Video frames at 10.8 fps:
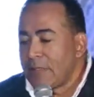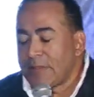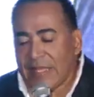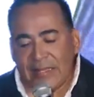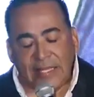
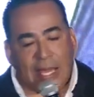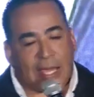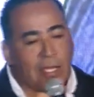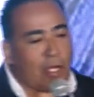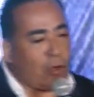think that
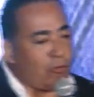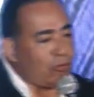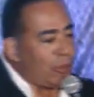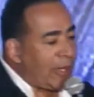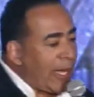I'd go
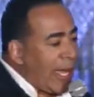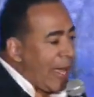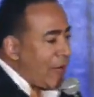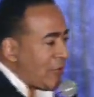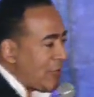from a
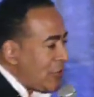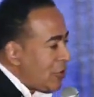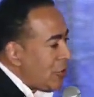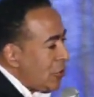house